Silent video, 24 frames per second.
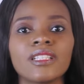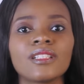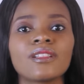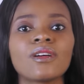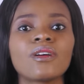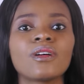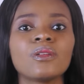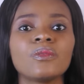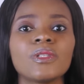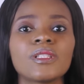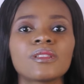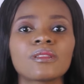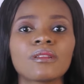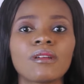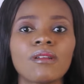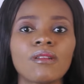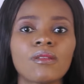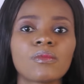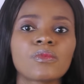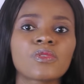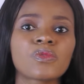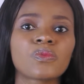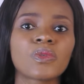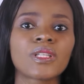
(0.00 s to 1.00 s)
it always
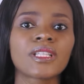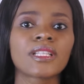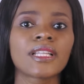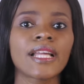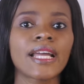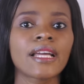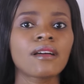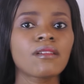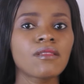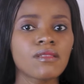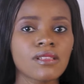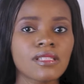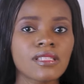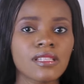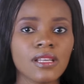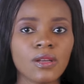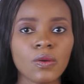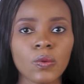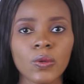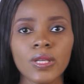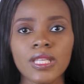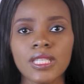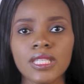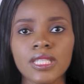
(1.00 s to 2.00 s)
comes with like
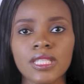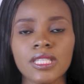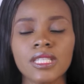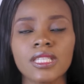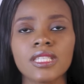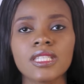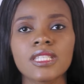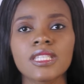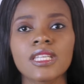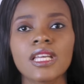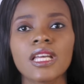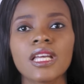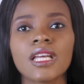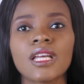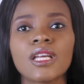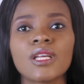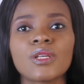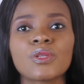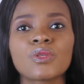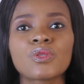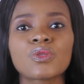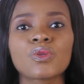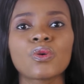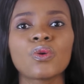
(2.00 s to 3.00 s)
consequences.
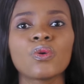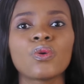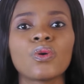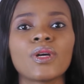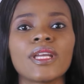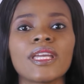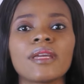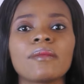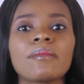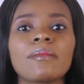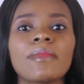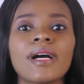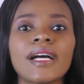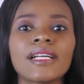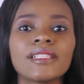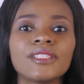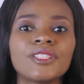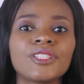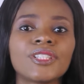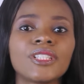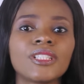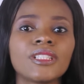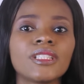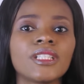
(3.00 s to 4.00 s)
So
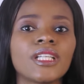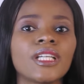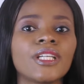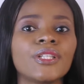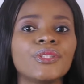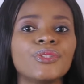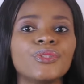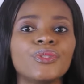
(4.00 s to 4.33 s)
imagine a